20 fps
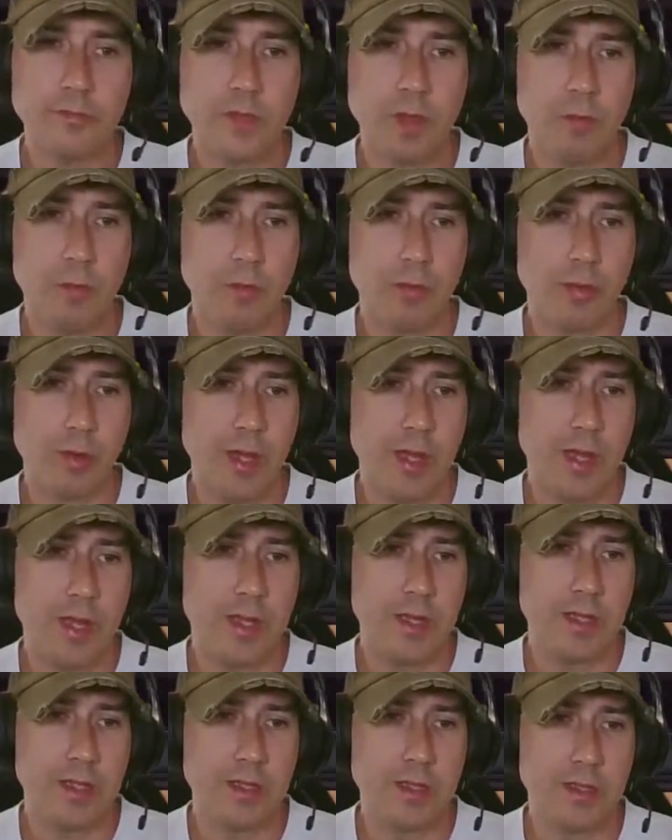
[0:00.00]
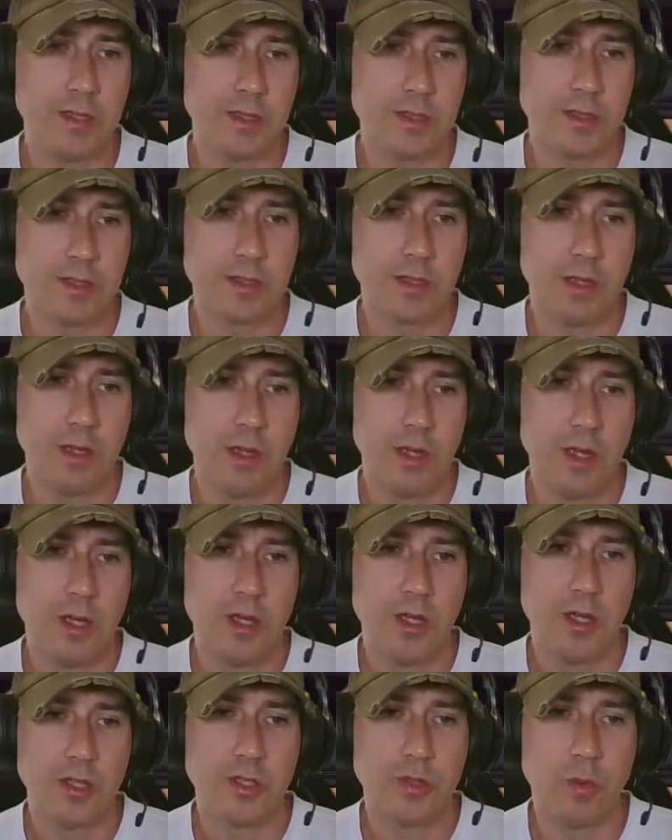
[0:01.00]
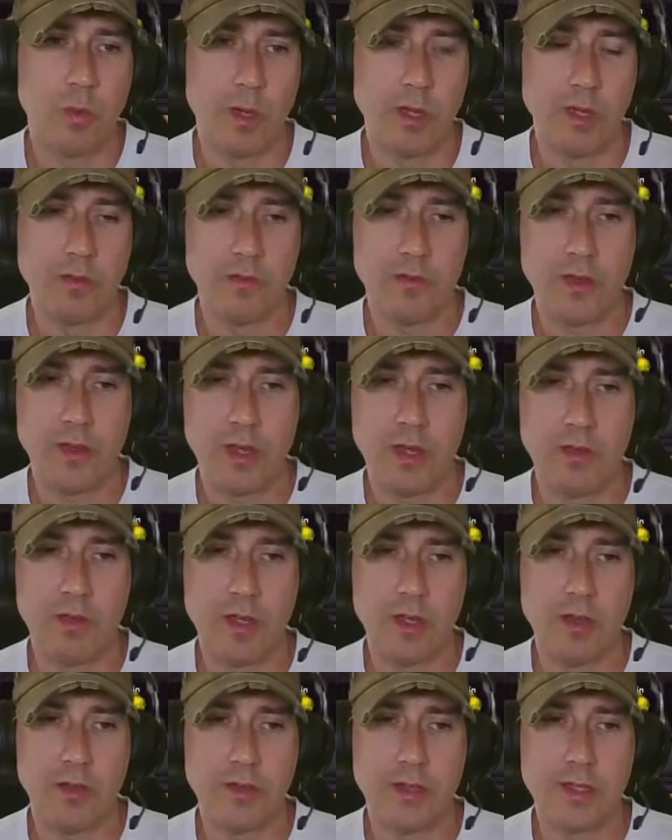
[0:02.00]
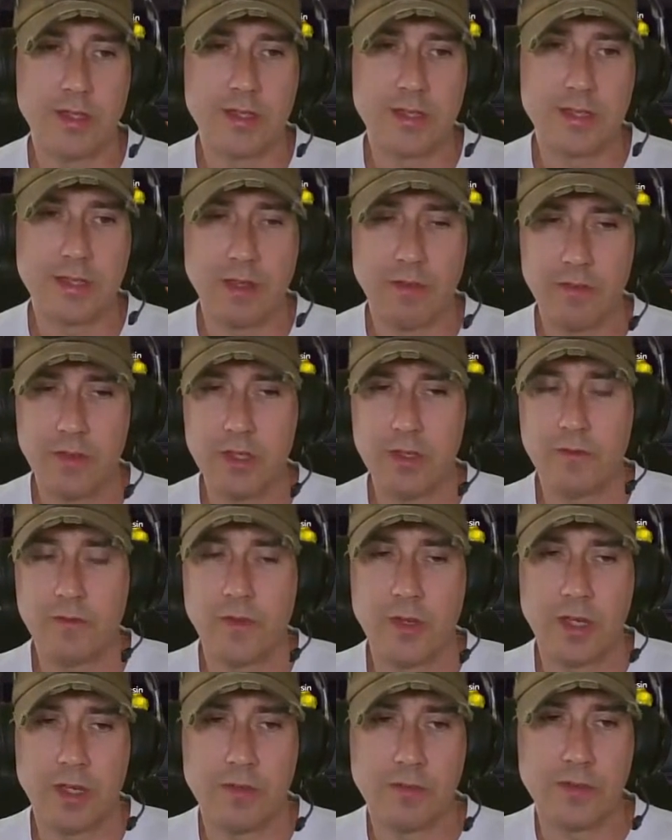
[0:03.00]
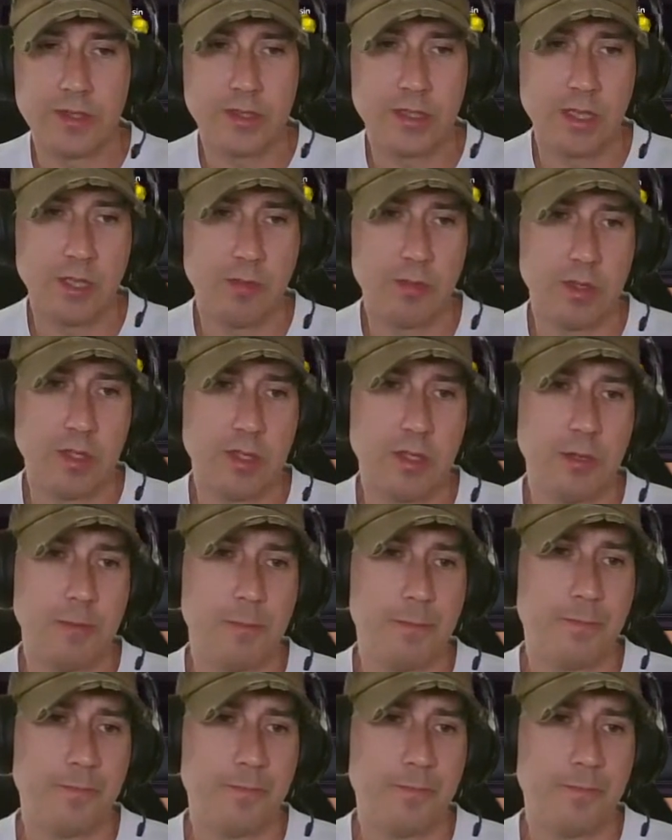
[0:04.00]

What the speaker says: Bread is 25 health and 75 stamina.